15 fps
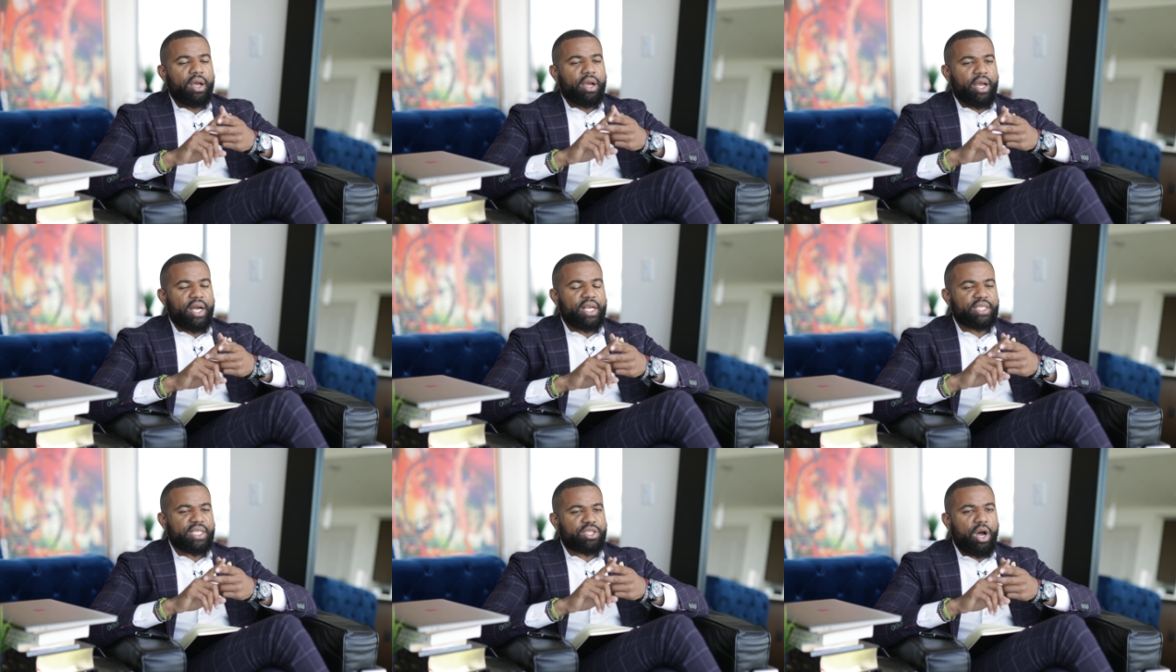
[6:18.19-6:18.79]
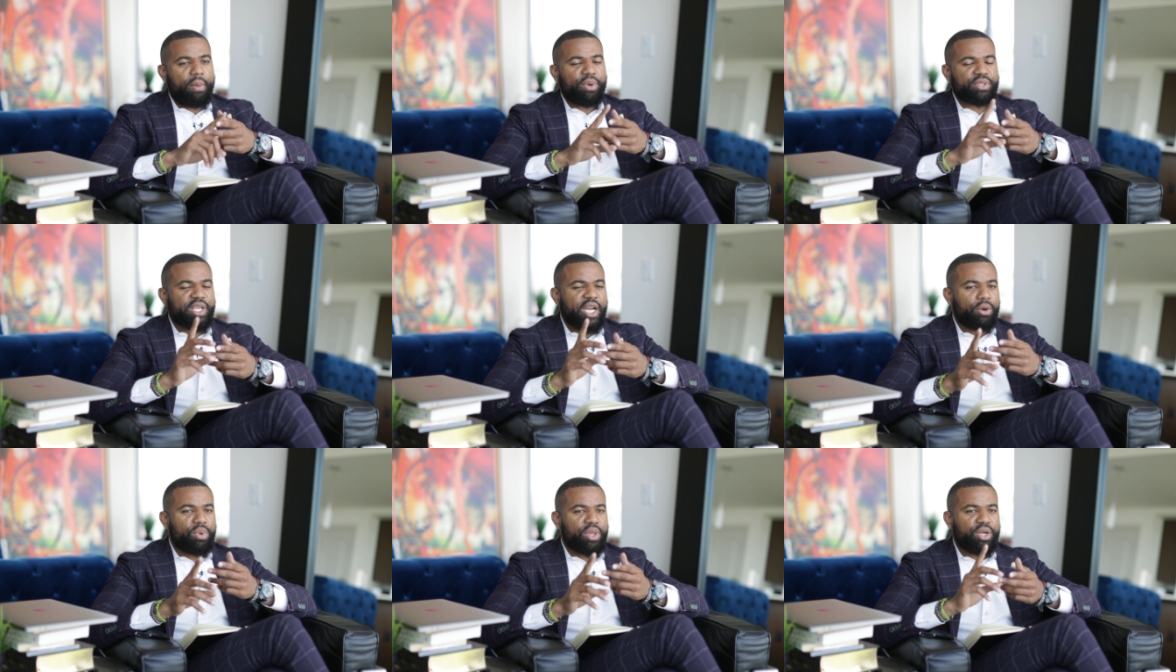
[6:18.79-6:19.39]
Because it's almost
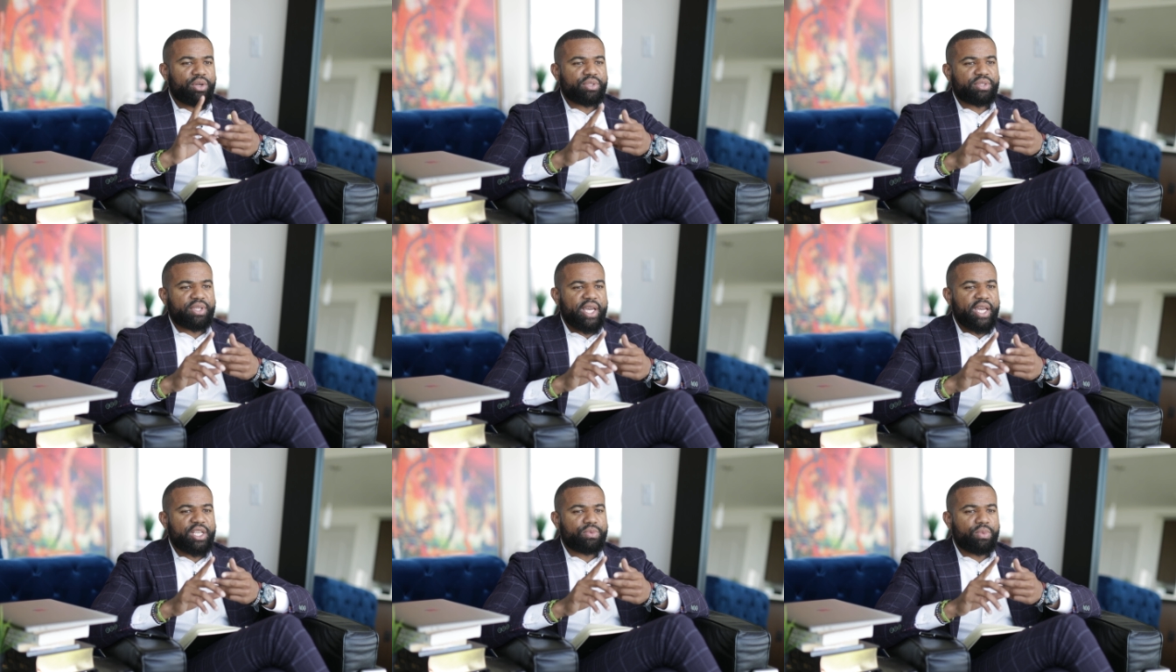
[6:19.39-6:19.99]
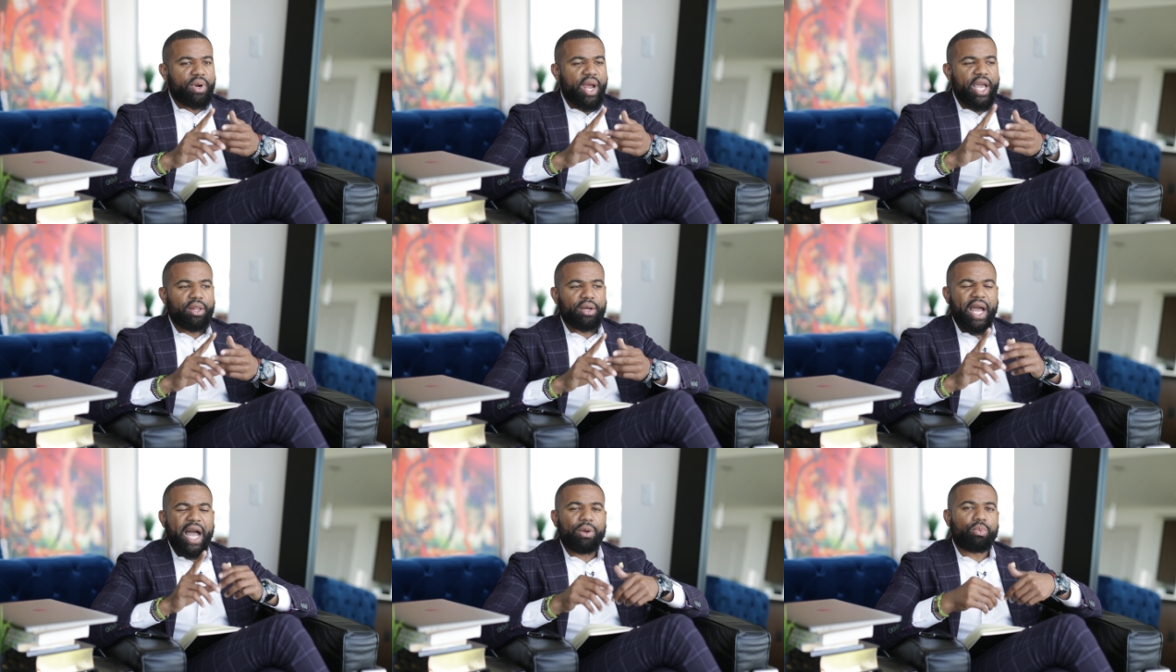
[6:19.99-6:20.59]
like one of those things where, hey,
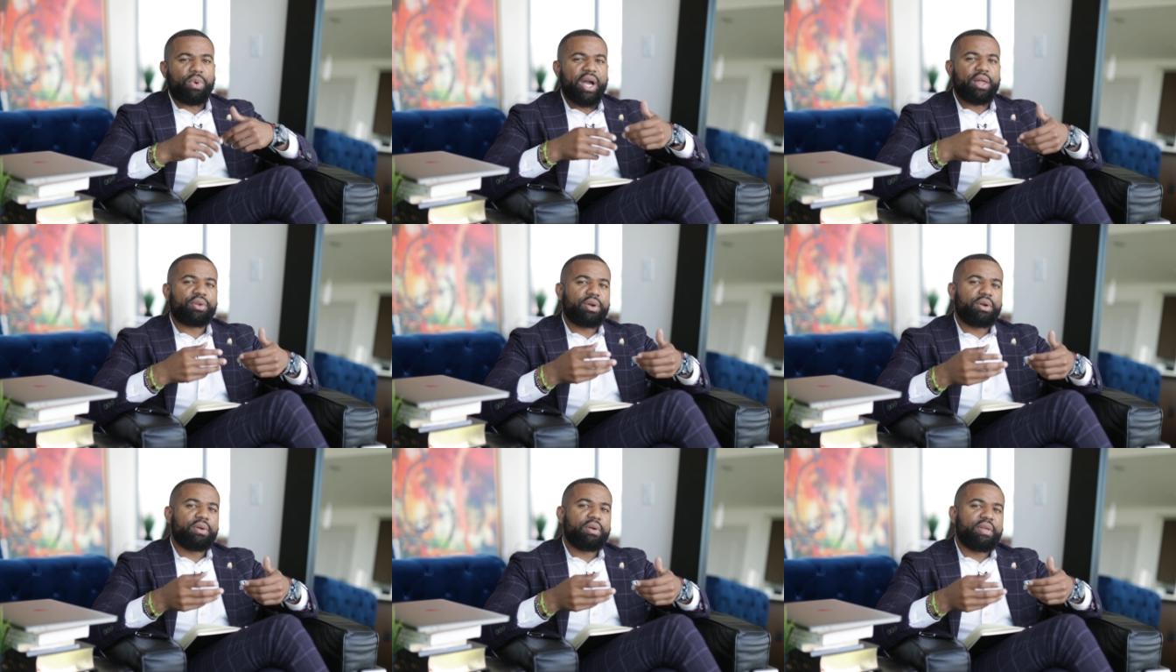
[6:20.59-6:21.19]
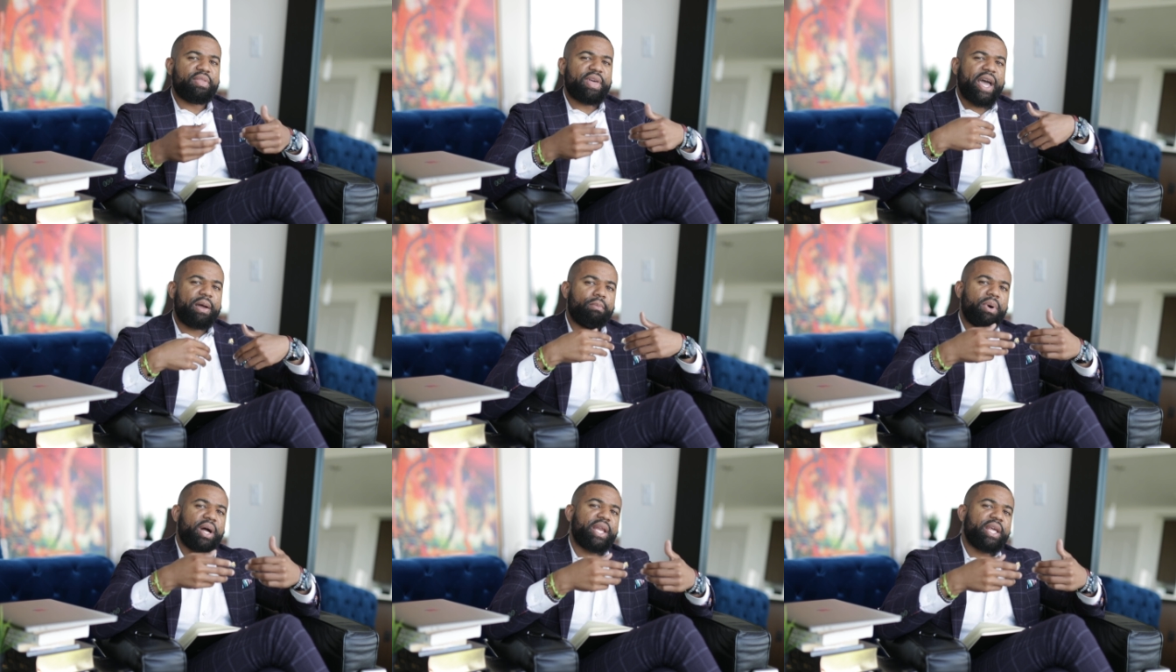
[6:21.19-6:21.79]
look, I'd rather
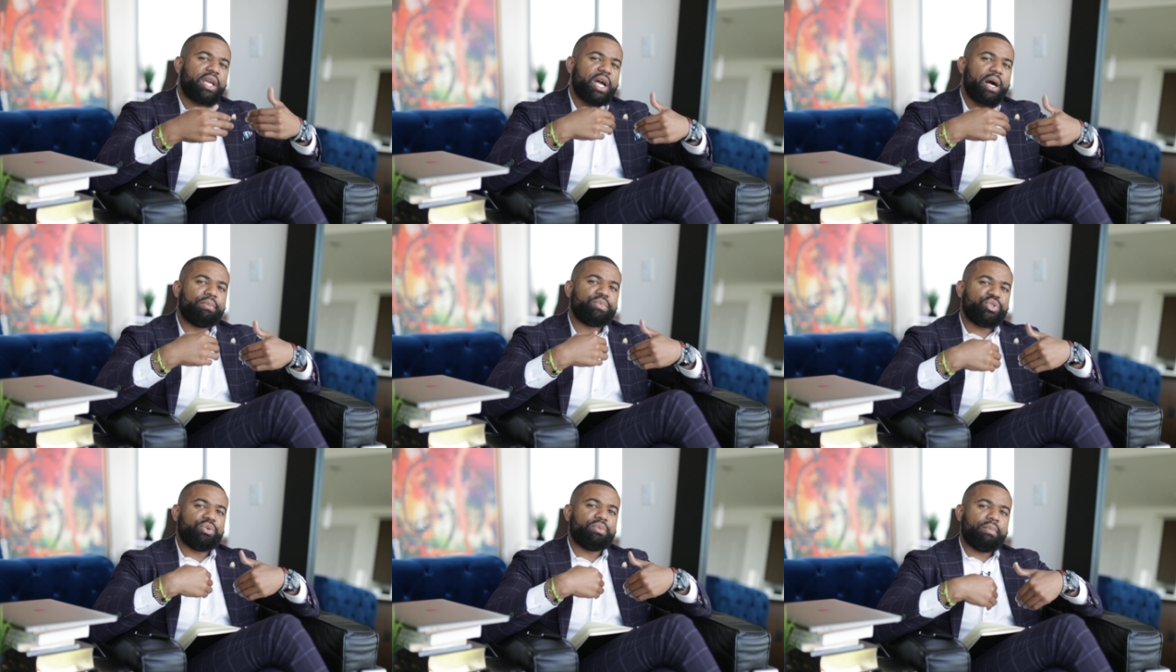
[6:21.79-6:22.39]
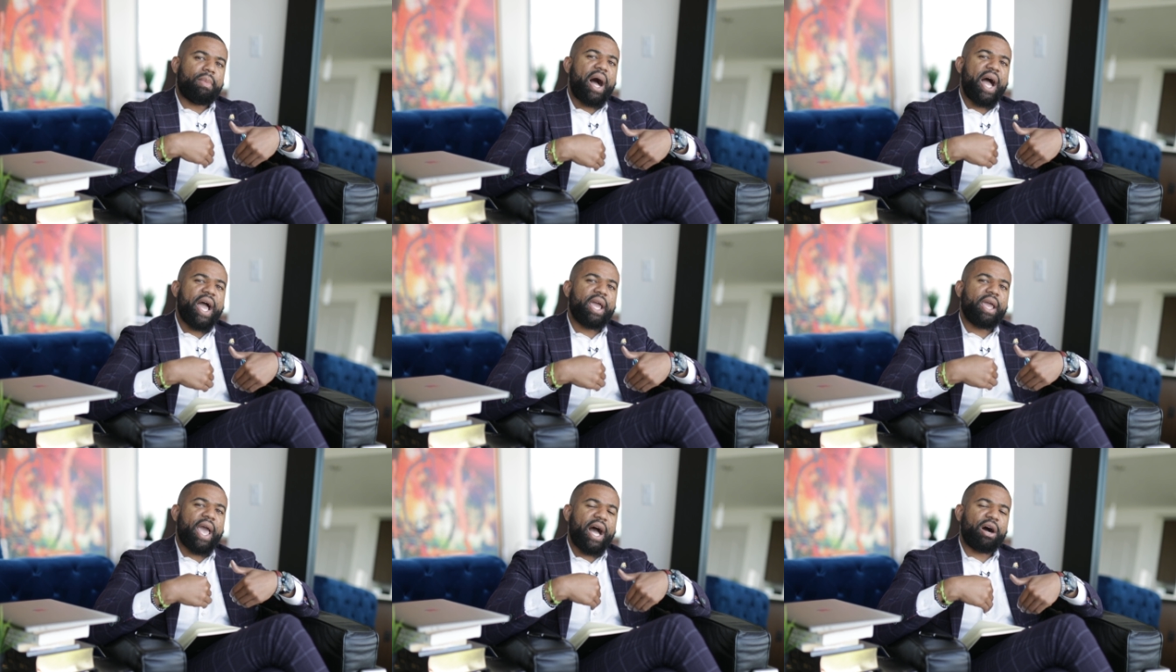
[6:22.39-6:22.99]
that money come to
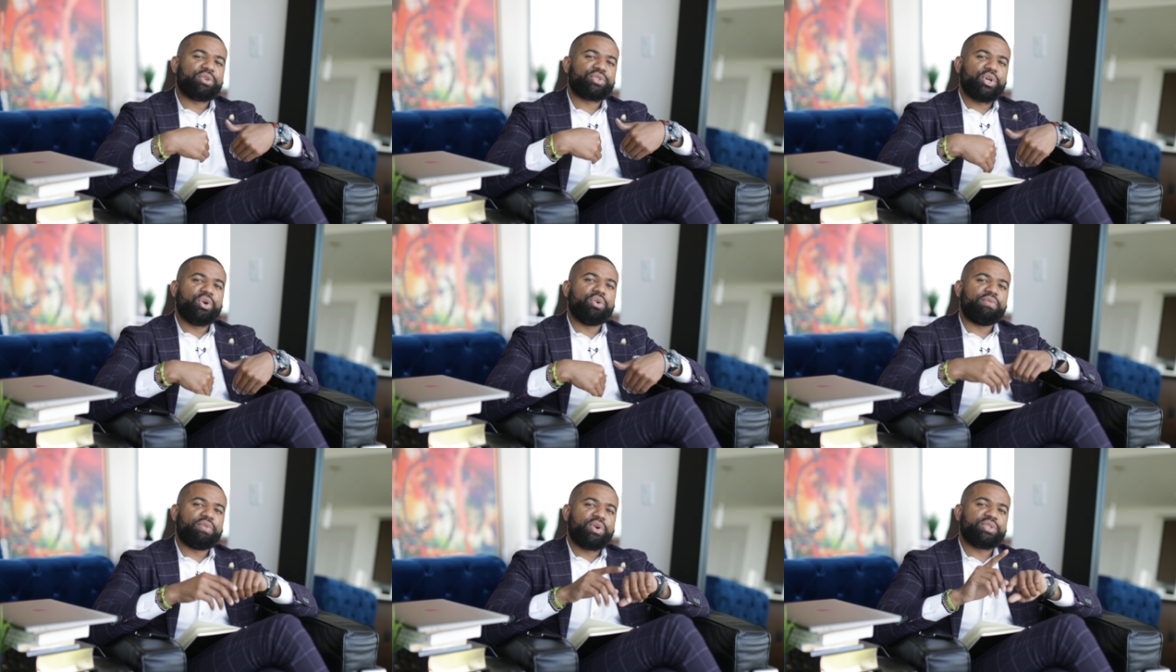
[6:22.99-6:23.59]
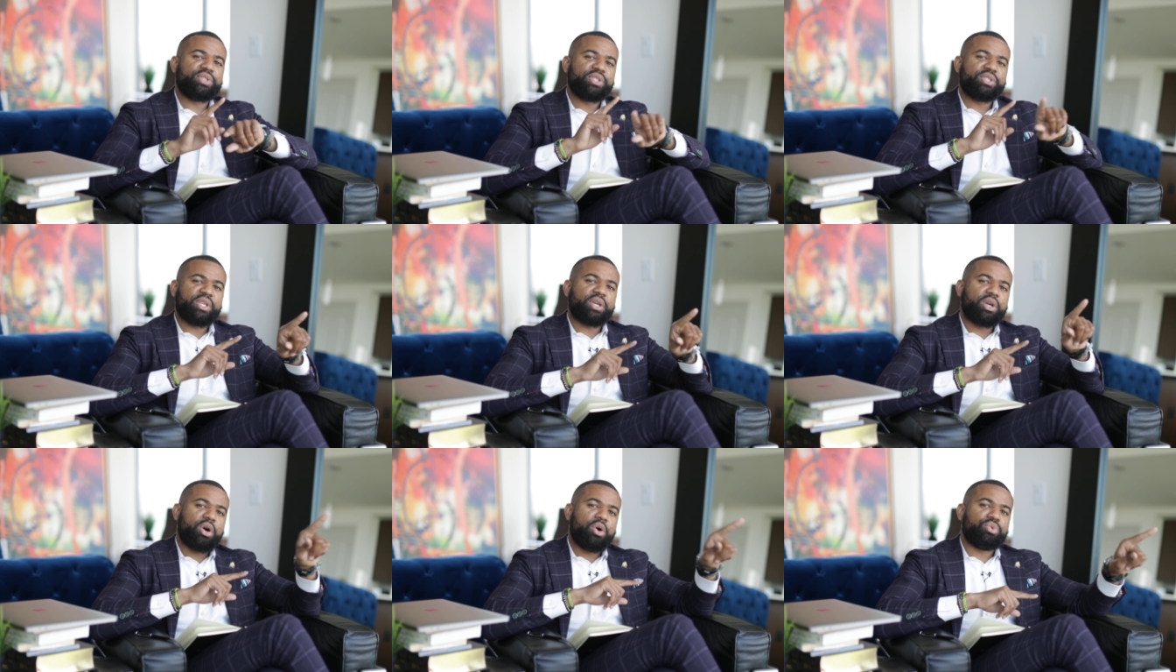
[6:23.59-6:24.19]
my household versus
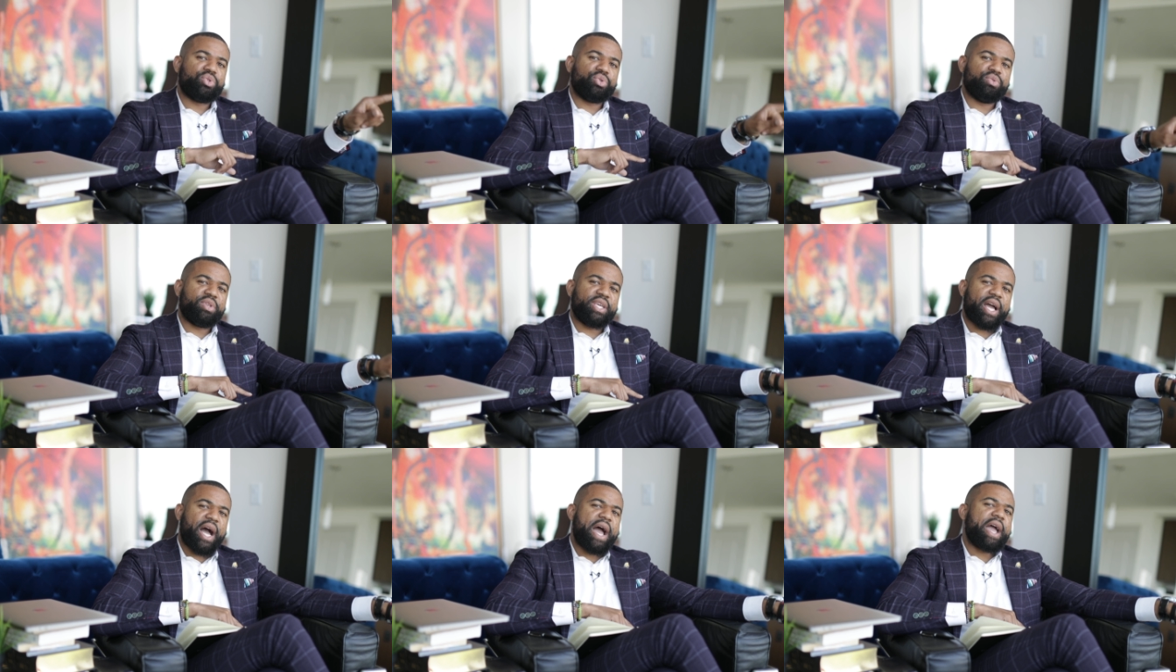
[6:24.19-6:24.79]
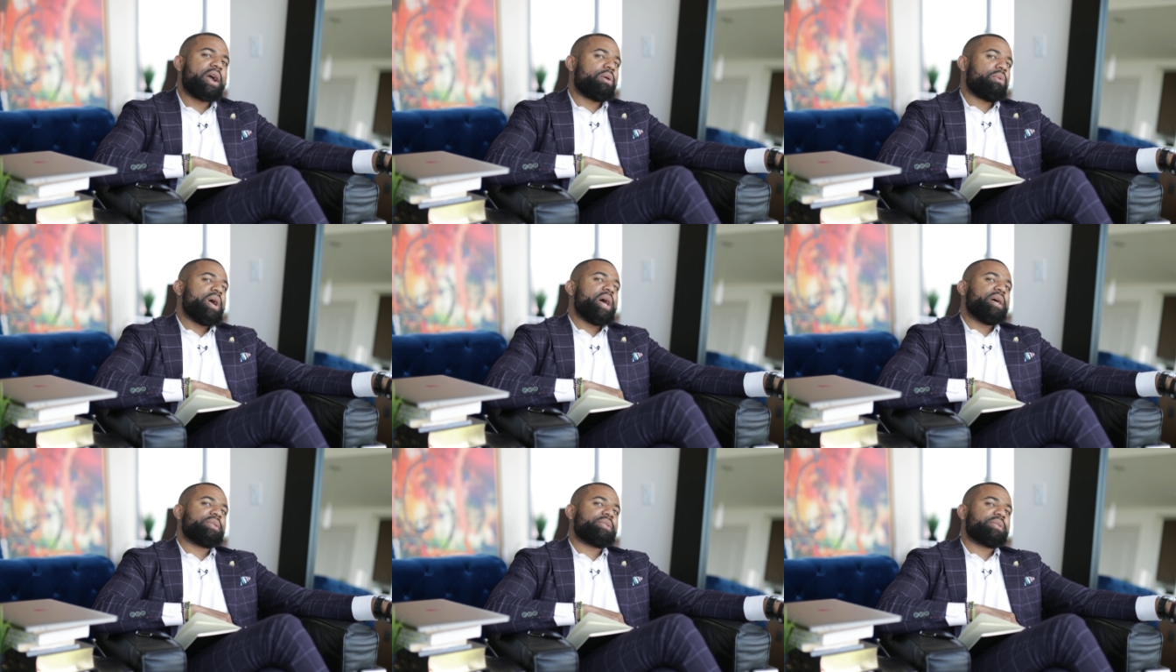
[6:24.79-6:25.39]
it go to the
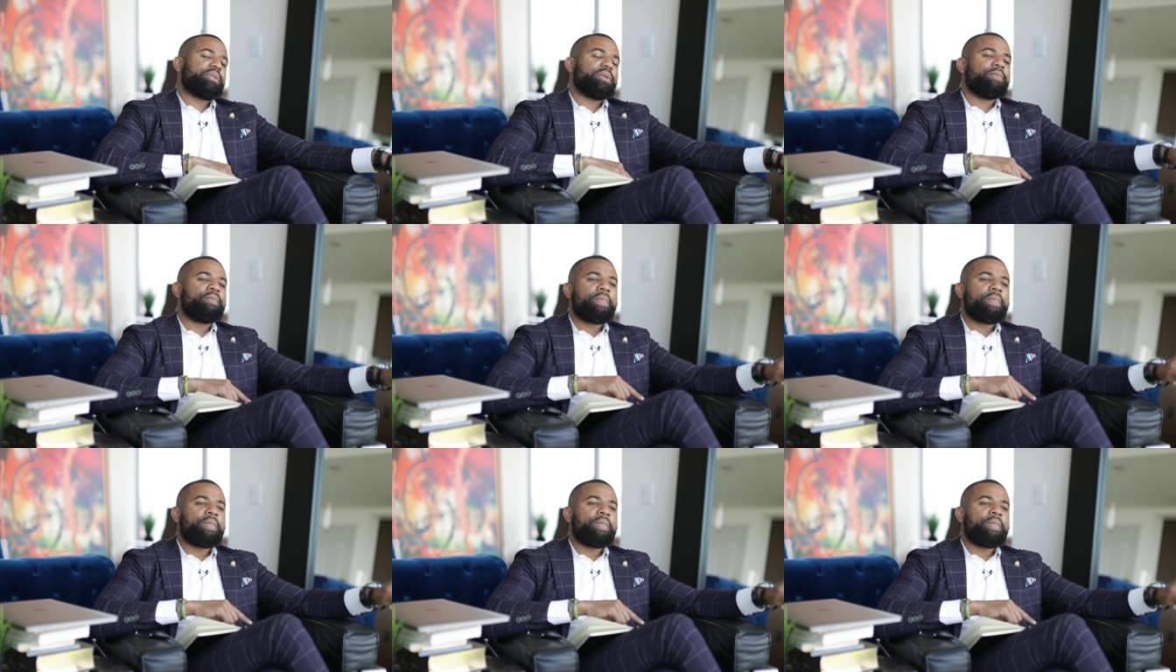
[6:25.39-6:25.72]
IRS.